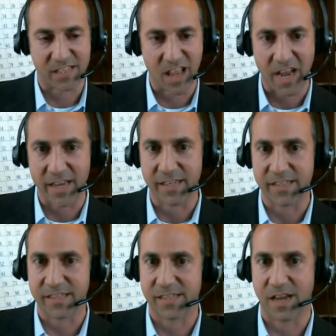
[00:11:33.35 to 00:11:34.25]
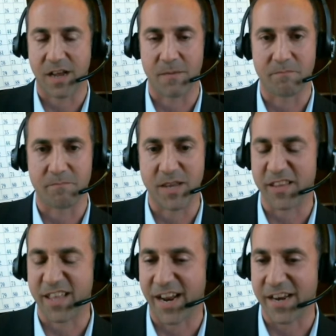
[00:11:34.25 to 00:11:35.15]
clients, um,
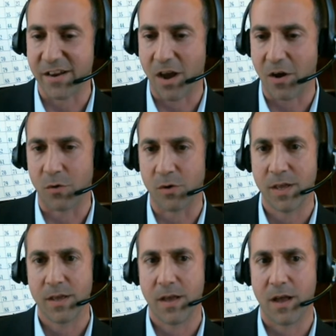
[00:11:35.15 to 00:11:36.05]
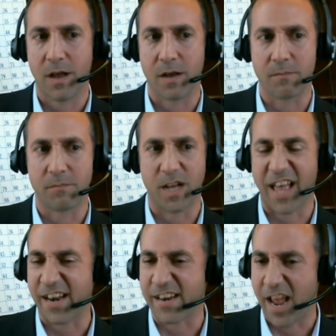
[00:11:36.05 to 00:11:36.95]
people that I know, um, a
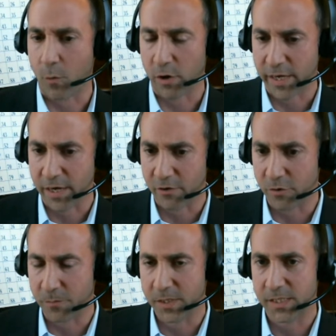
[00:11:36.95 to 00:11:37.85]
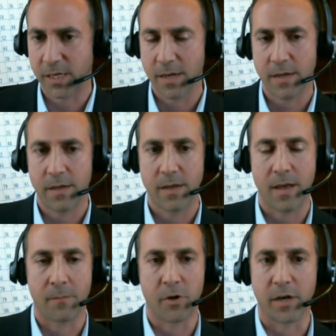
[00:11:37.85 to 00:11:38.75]
lot of networking groups.
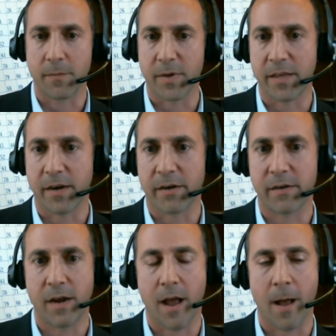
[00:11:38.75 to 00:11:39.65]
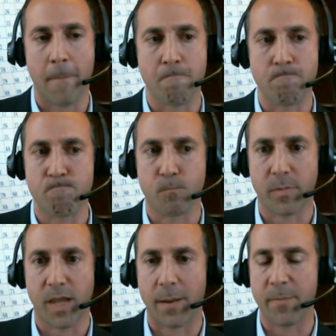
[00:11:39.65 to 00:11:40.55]
I'm putting them in there. Um,
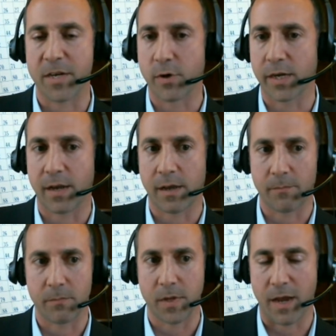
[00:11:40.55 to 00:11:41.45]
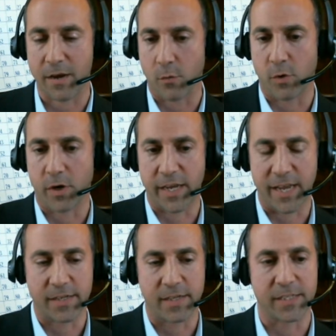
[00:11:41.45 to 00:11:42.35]
I've been doing. Um, I know we're going to
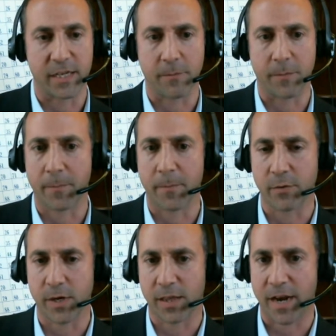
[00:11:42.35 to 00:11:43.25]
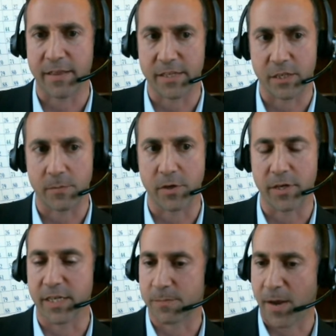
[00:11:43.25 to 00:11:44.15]
get to this later, but I've been doing a lot of these
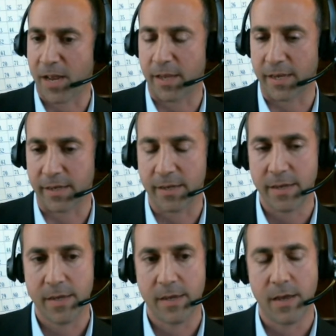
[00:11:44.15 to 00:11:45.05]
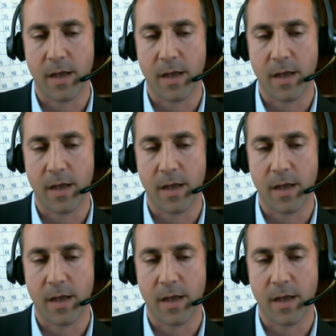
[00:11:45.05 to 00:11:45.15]
community spotlight mm-hmm.